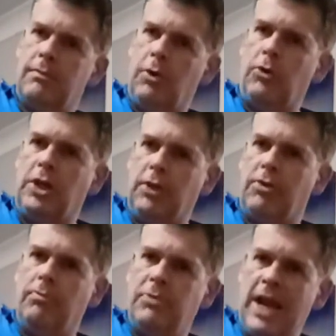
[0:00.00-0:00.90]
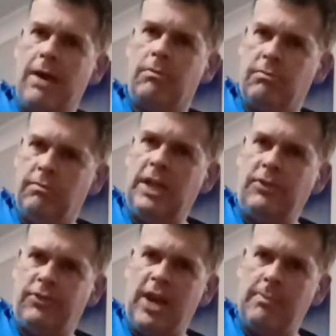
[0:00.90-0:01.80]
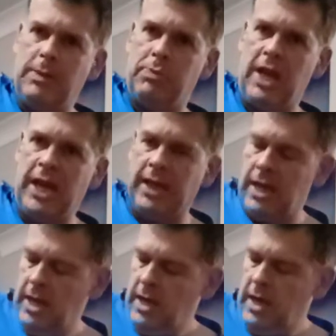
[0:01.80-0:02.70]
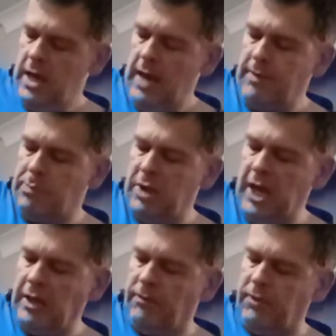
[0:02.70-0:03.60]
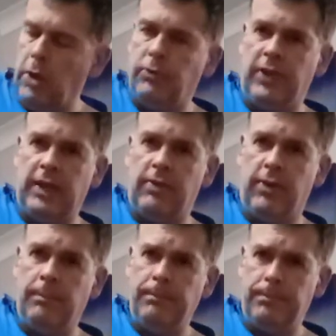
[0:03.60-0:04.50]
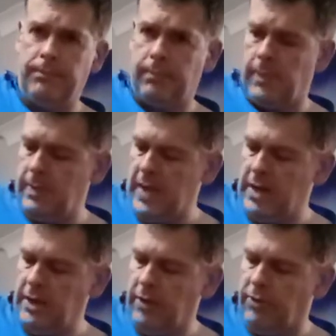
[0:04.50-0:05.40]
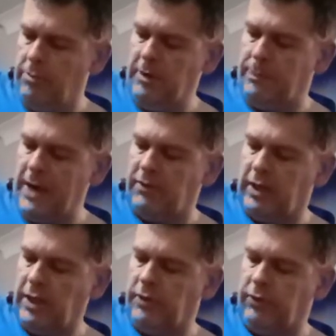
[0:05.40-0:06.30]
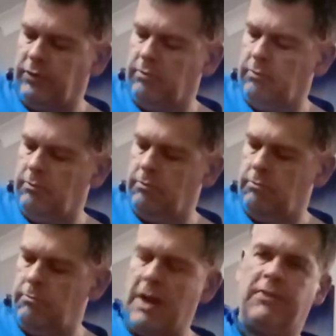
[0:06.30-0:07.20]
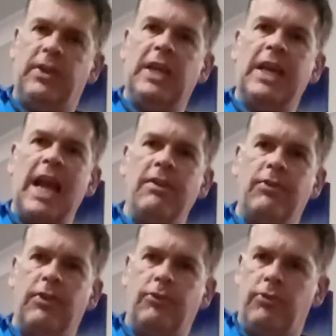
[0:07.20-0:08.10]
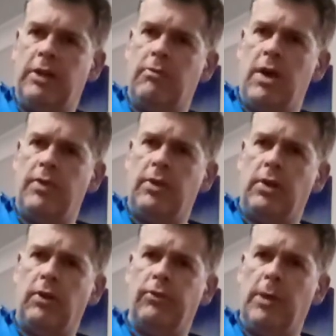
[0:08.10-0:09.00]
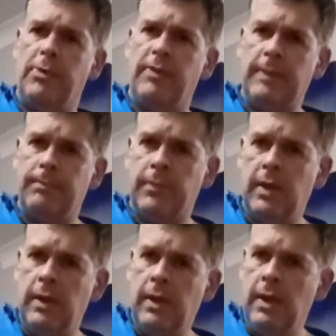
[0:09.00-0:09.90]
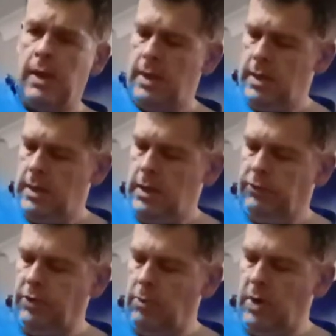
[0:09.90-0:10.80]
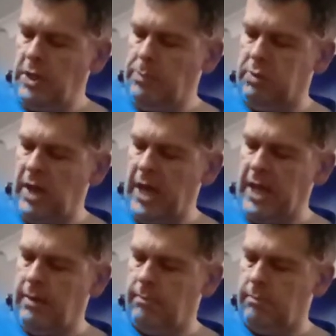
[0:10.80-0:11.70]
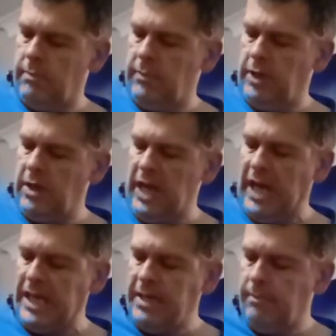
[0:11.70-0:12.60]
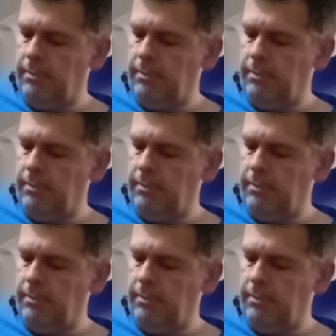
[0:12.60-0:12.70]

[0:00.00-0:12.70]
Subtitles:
hook your thumb down each time you're playing. If you're playing the floating thumb, then your thumb is basically just resting against the string rather than on top of it. So when you play your E,